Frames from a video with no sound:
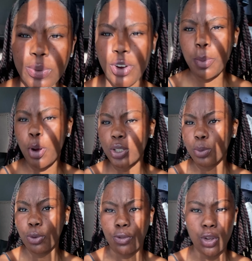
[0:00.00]
very
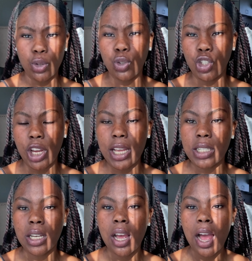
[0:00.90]
possible for you to
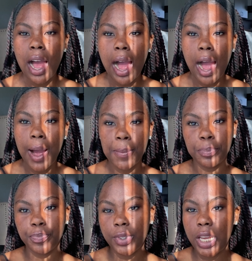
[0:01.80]
change
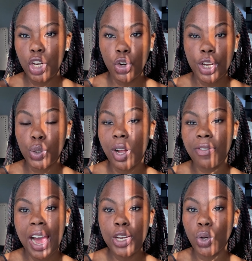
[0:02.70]
um in grade
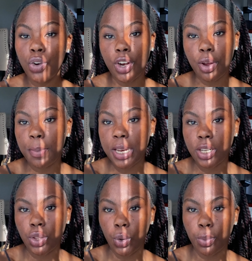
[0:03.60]
12 i don't recommend
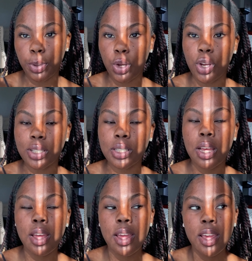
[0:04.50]
it though because
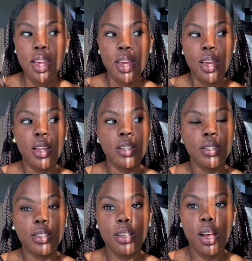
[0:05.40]

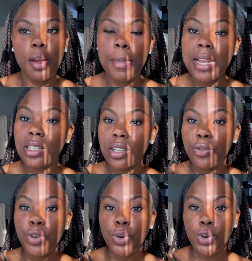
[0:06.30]
imagine
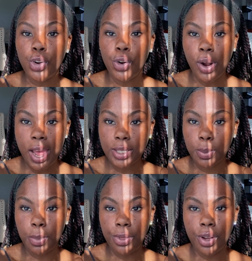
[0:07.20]
if you don't grasp
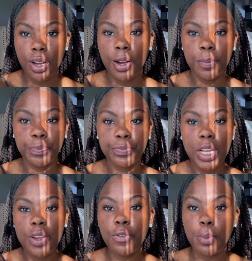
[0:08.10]
the
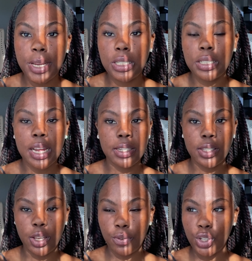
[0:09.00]
information that is
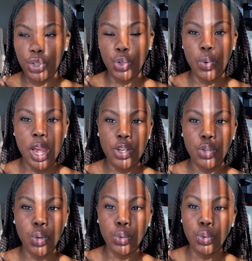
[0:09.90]
given to you and you
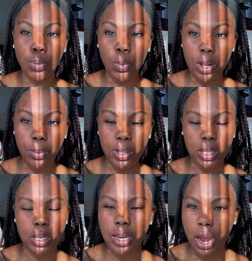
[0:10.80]
don't do well with
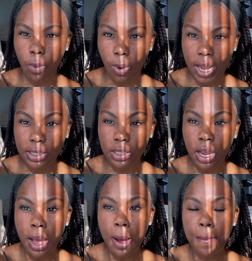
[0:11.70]
it now what
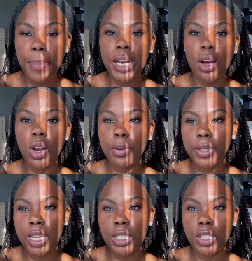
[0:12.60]
but all i'm
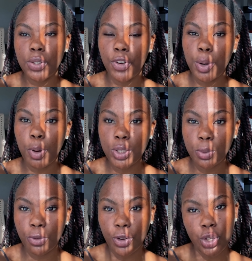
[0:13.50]
saying is it's very
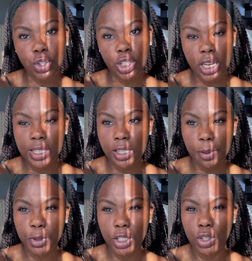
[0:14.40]
possible for you to change
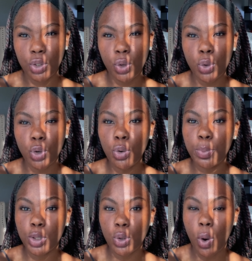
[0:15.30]
subjects so don't
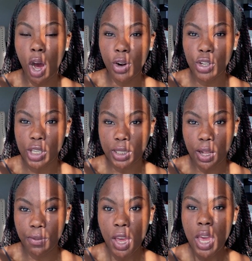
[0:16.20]
be so hard on
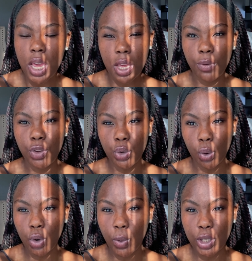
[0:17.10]
yourself if you
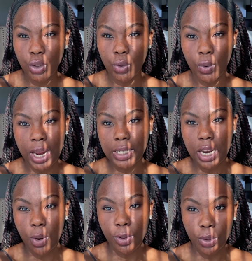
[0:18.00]
don't know what to do right
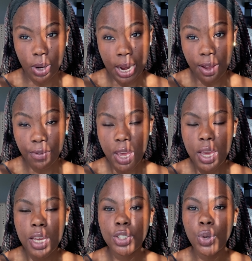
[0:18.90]
now with your life
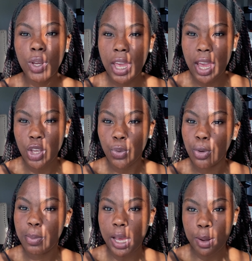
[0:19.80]
it is okay you
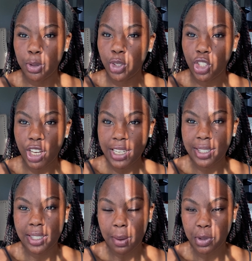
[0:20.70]
will be able to change
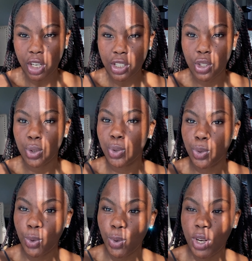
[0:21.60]
subjects
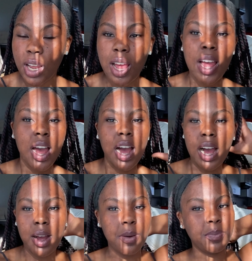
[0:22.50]
soon
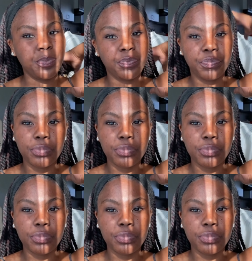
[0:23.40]
um